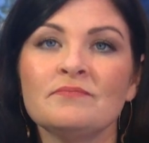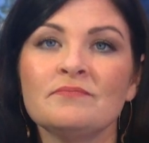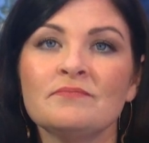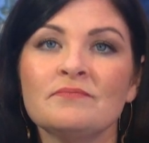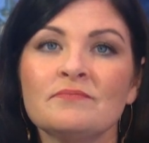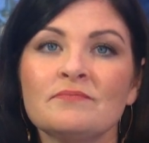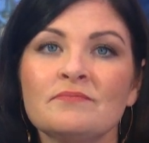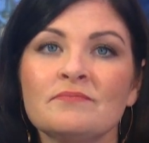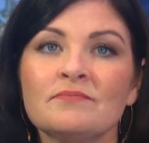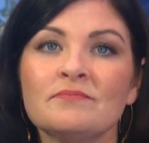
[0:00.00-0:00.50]

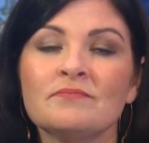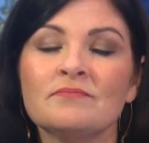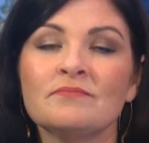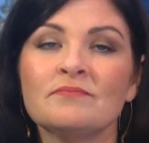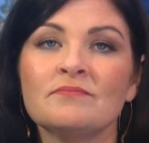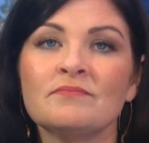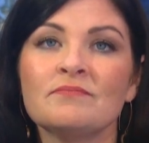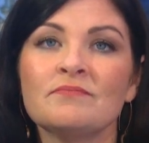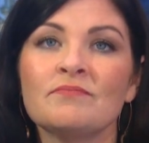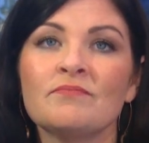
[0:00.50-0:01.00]

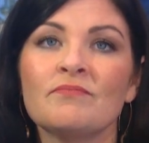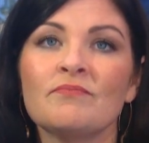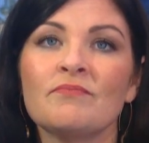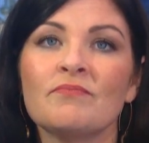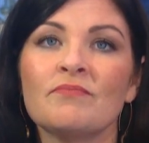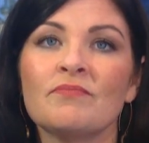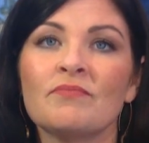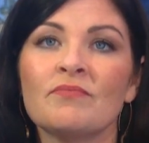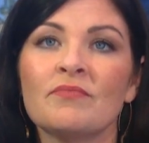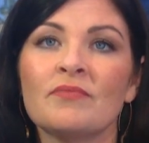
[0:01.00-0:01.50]

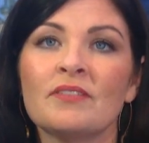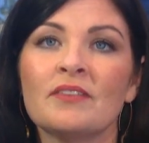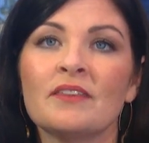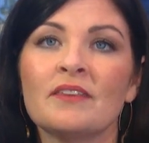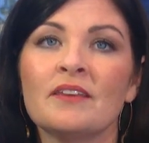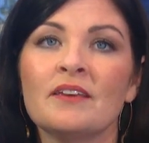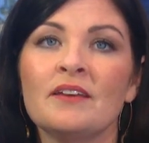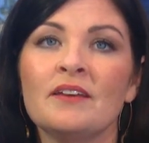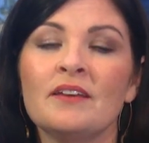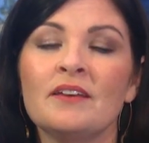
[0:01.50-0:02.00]

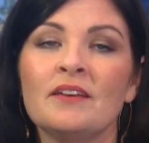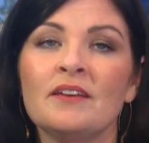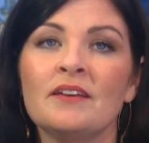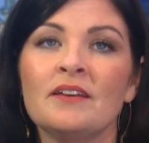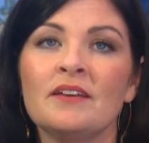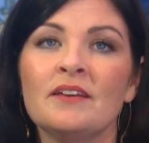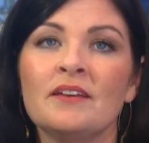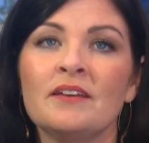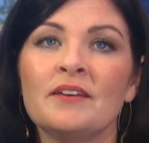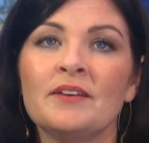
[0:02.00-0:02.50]

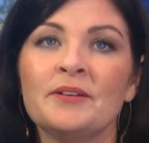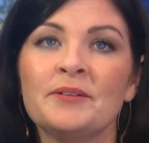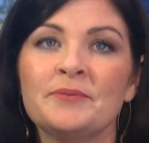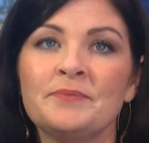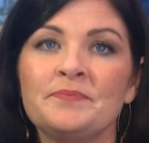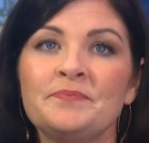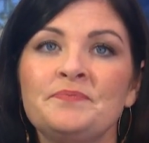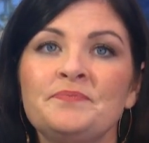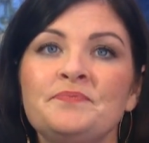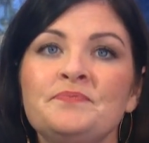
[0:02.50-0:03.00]

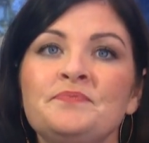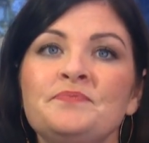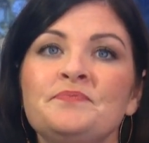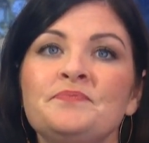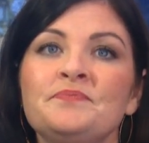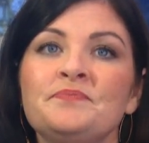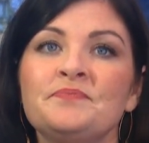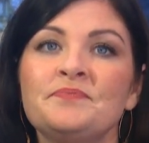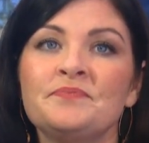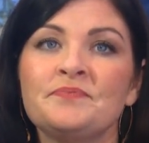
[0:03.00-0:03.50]

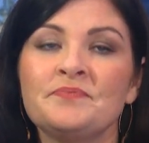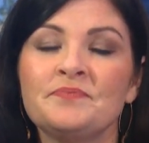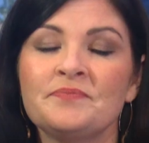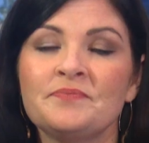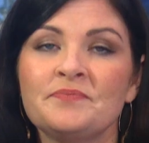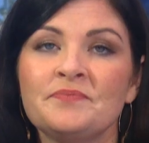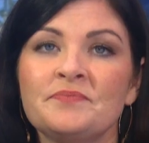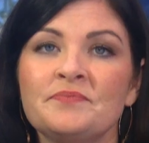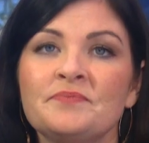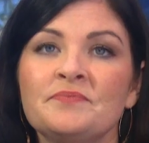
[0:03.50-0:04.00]

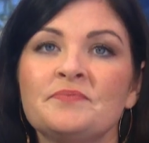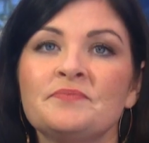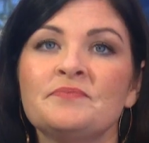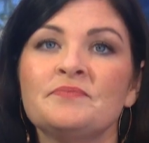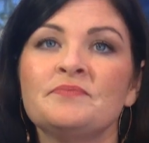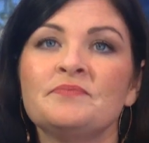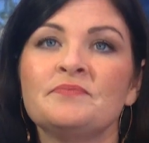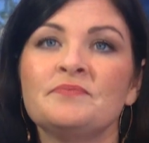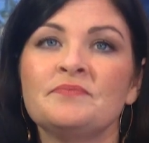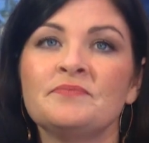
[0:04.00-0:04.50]

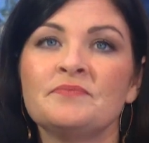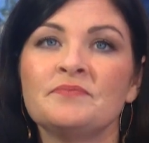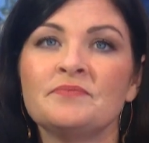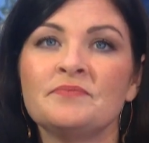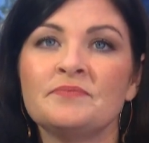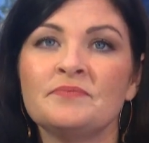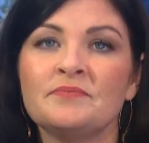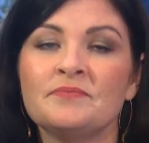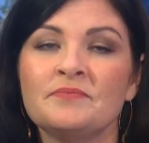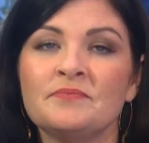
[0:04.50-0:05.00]

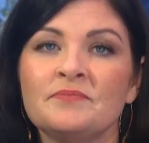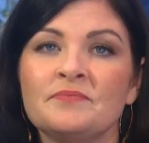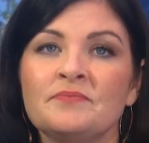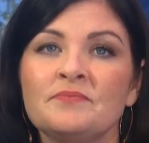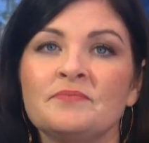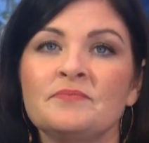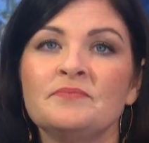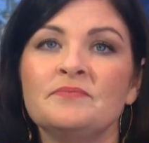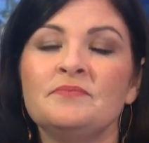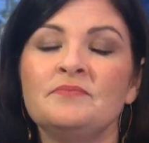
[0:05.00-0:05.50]

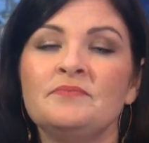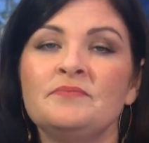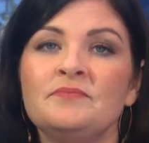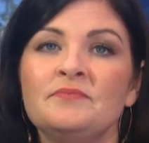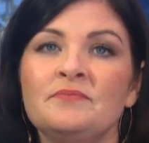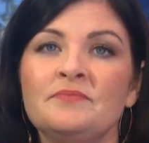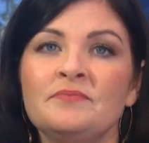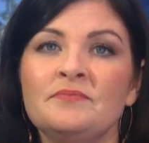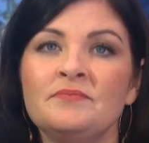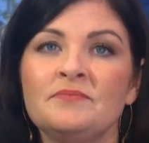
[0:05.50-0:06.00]

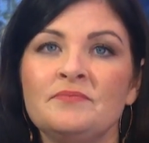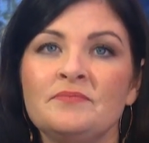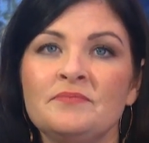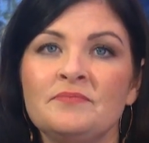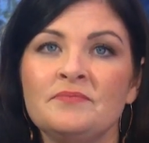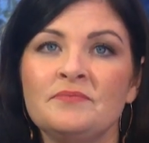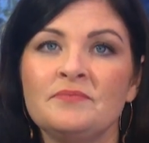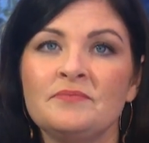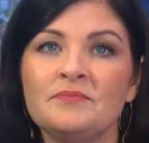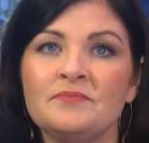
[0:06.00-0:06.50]

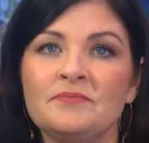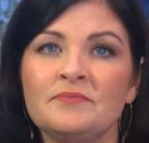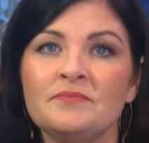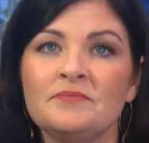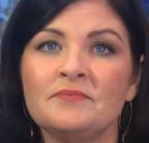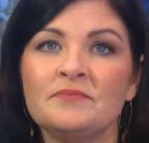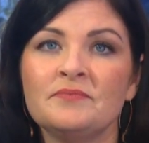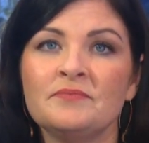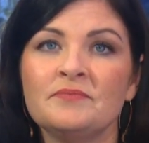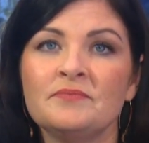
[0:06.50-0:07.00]

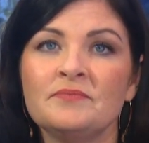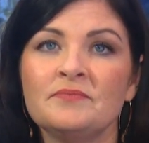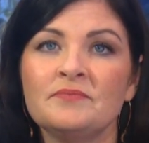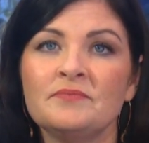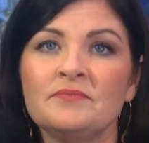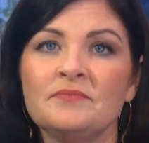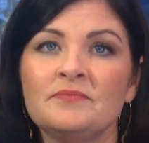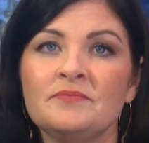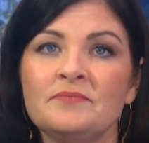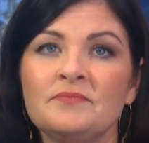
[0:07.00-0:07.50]

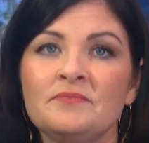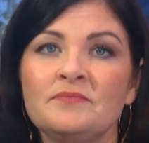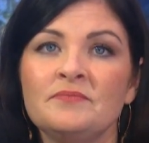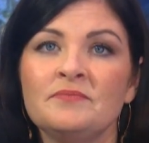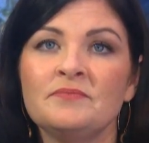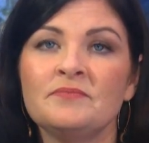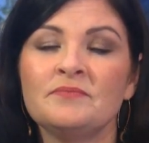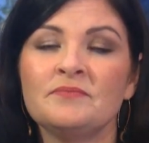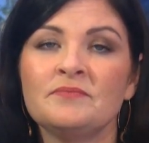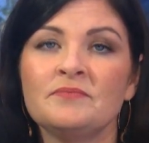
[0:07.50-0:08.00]
(silent)